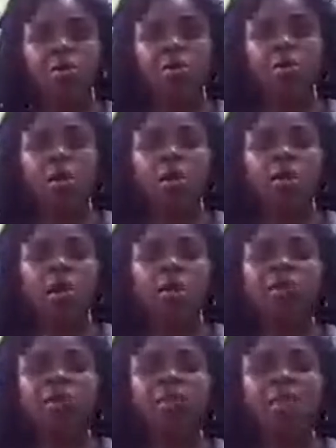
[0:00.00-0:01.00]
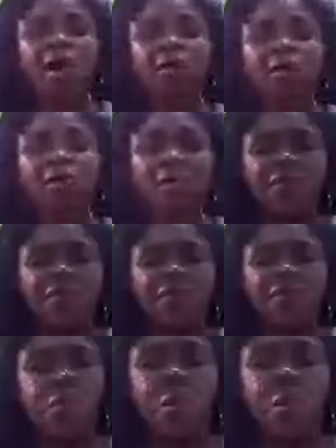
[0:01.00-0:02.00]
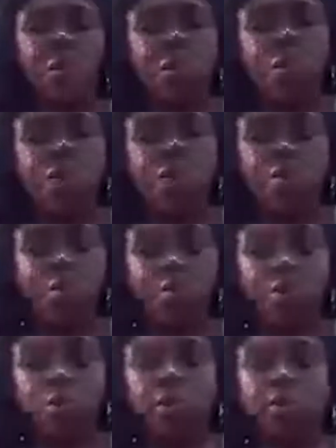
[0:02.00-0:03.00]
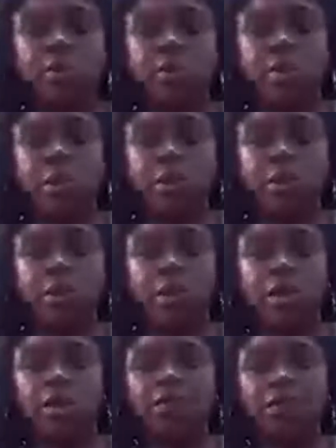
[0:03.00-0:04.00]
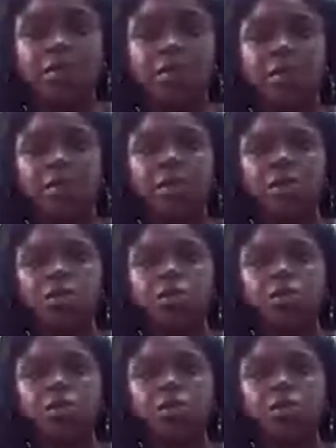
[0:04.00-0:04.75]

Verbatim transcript: uh, or if you're bound, if you're so-called stressed and your stress is leading to infertility,